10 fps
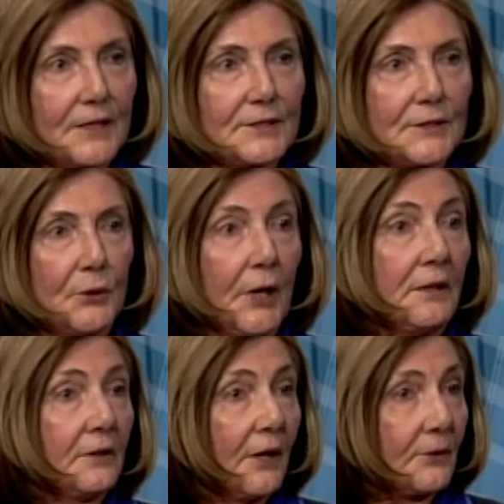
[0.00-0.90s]
So
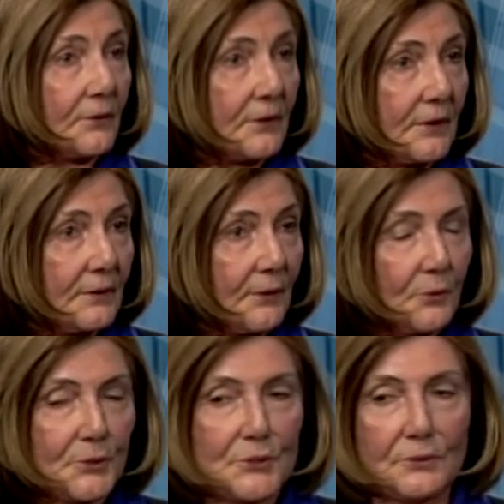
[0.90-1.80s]
another thing that
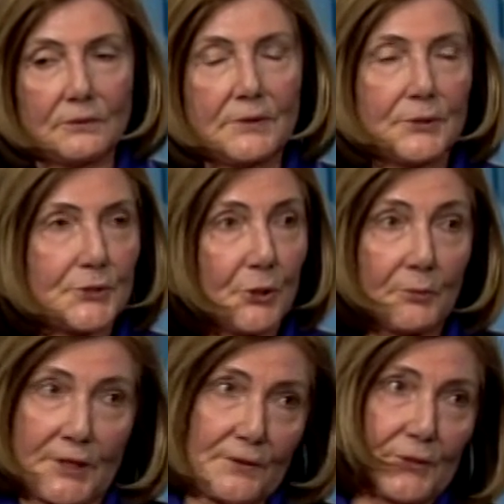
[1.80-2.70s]
we're doing, there are so
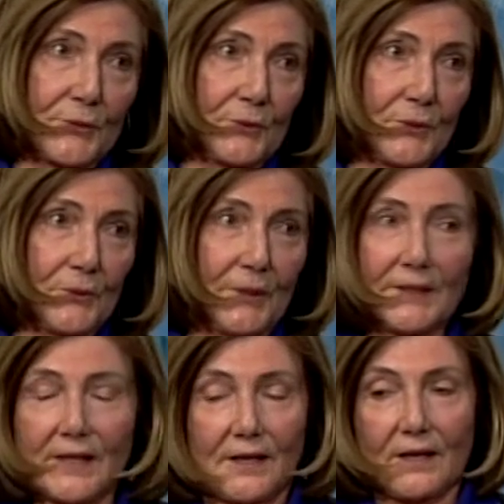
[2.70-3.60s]
many things we're doing.